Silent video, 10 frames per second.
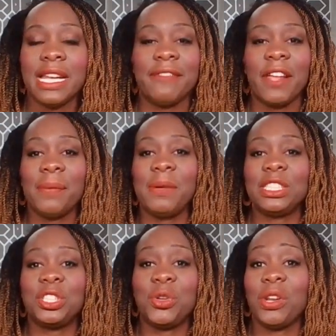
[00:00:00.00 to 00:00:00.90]

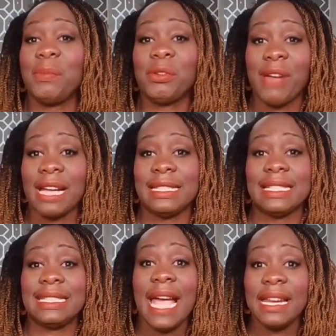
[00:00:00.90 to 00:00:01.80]
Developers should only be
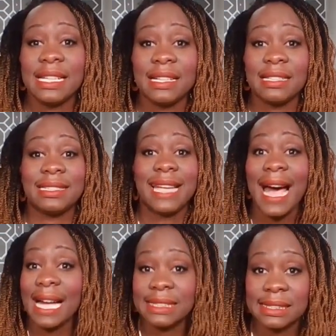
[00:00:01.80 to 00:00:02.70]
writing technical
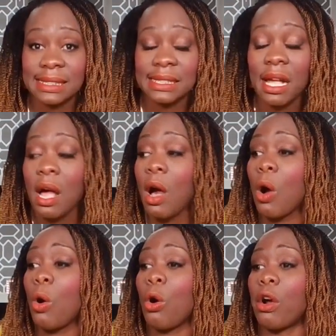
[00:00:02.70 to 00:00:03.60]
tasks
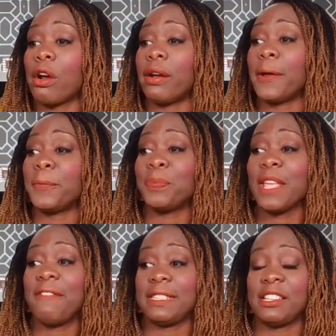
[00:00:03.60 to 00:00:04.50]
or
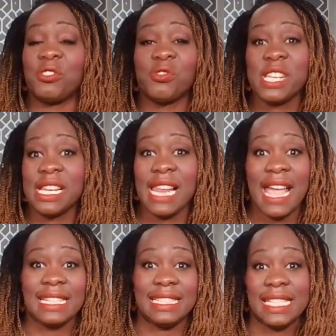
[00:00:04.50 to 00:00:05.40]
if it's a real
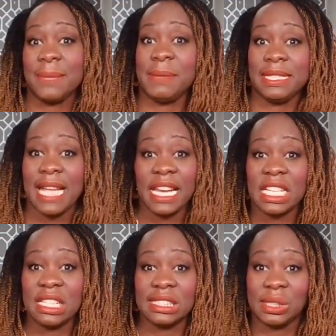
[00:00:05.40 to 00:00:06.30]
like deeply
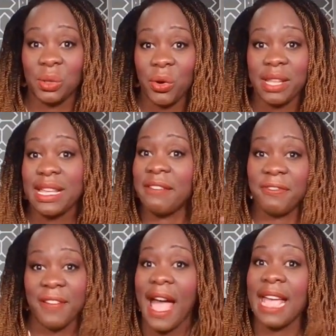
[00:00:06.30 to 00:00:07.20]
technical story,
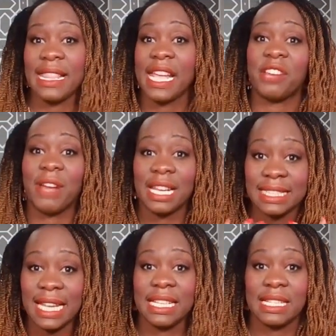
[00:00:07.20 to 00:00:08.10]
then fine, they can write
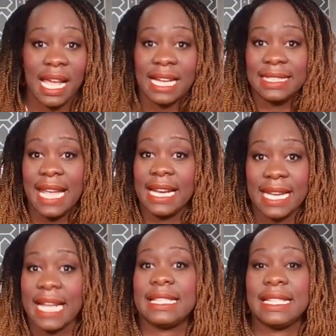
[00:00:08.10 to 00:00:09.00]
a technical like a tech
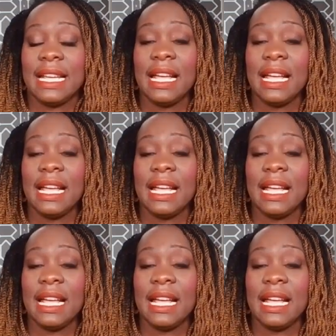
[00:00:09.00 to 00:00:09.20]
debt.